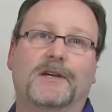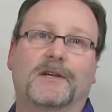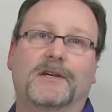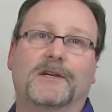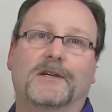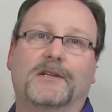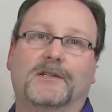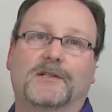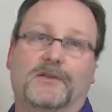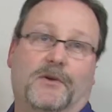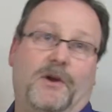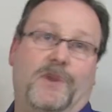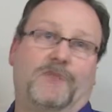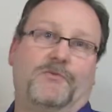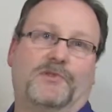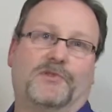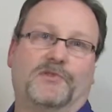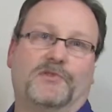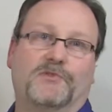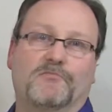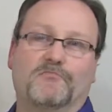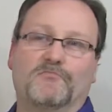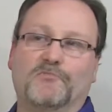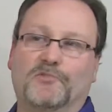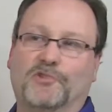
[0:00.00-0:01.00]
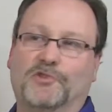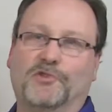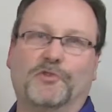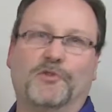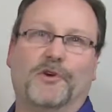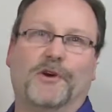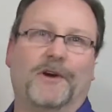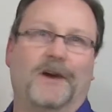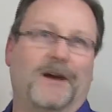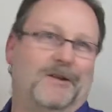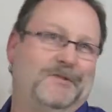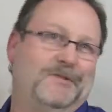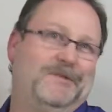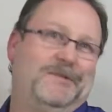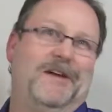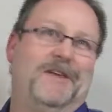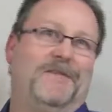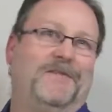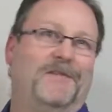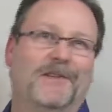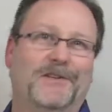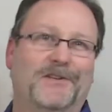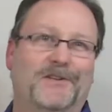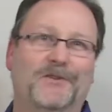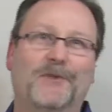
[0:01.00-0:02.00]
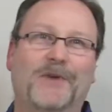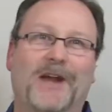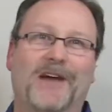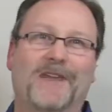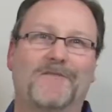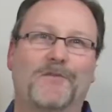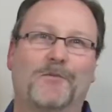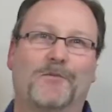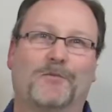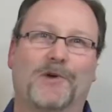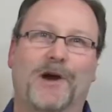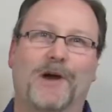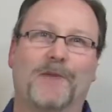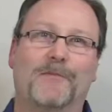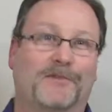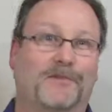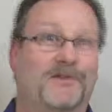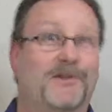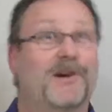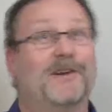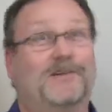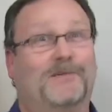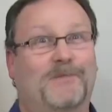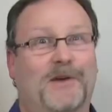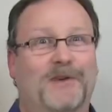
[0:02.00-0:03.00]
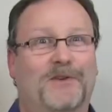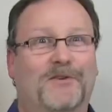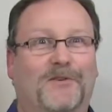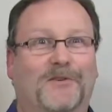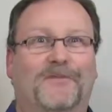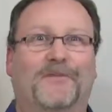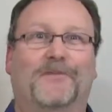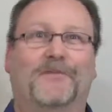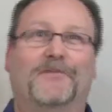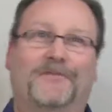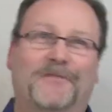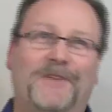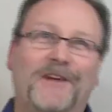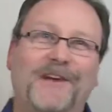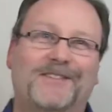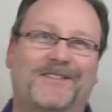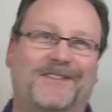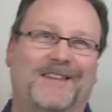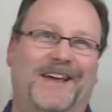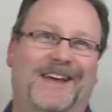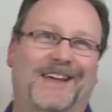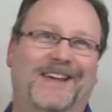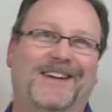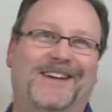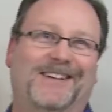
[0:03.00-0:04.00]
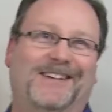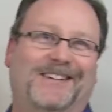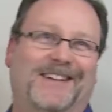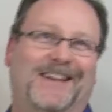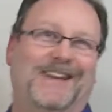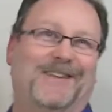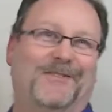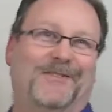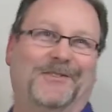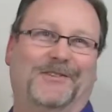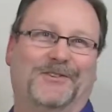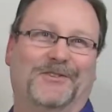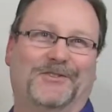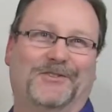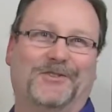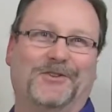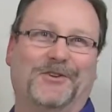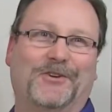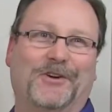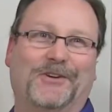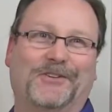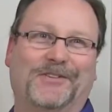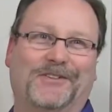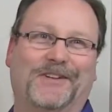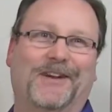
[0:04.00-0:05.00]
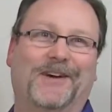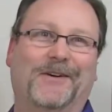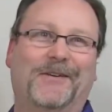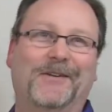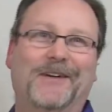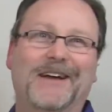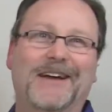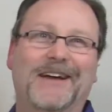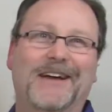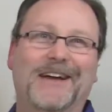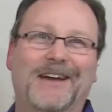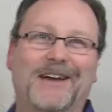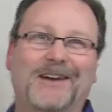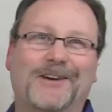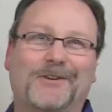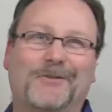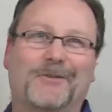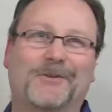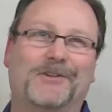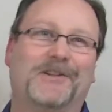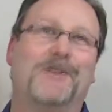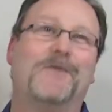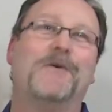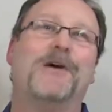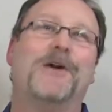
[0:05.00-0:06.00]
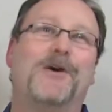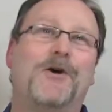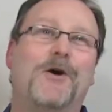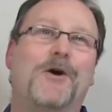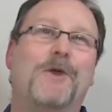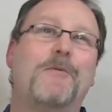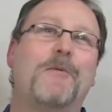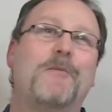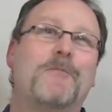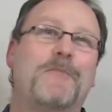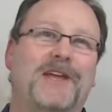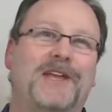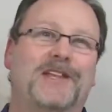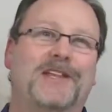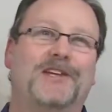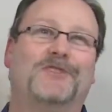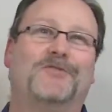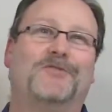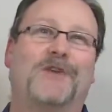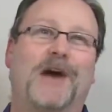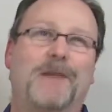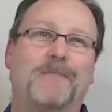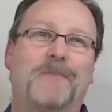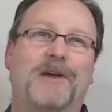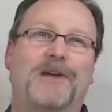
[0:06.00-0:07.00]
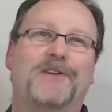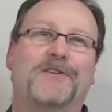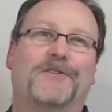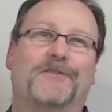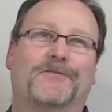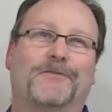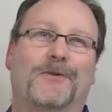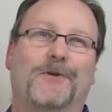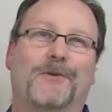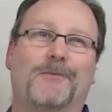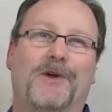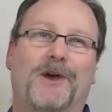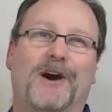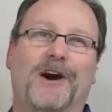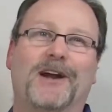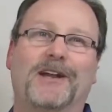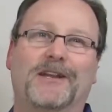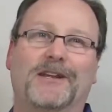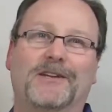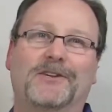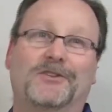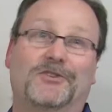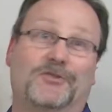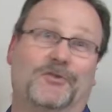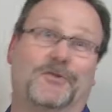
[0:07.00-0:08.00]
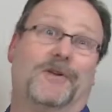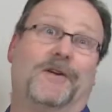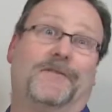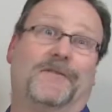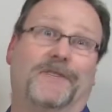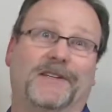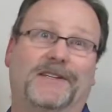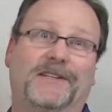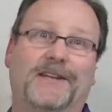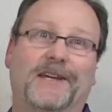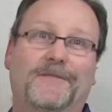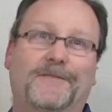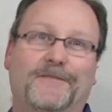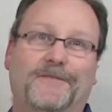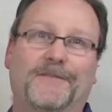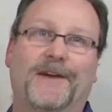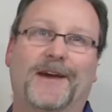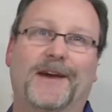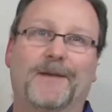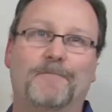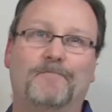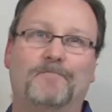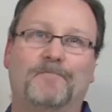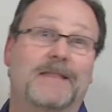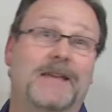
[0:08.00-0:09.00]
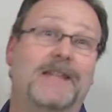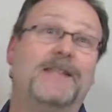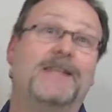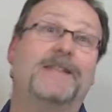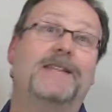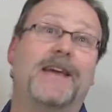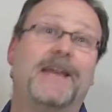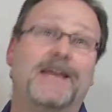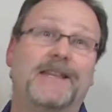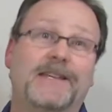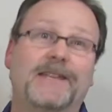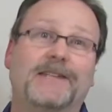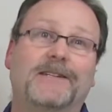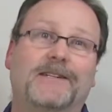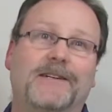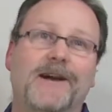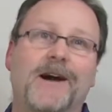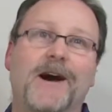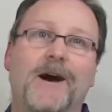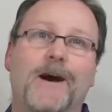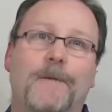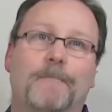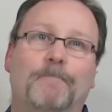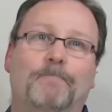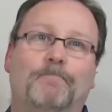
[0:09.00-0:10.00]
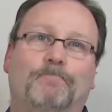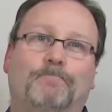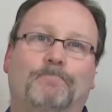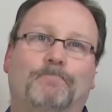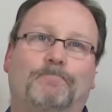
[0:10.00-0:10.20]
So I was sure, I'll definitely do it. I have no problem as long as my uniform fits, that is. I wasn't sure. So, of course, I went home, immediately tried my uniform on, and sure enough, it did fit. Then the day did come.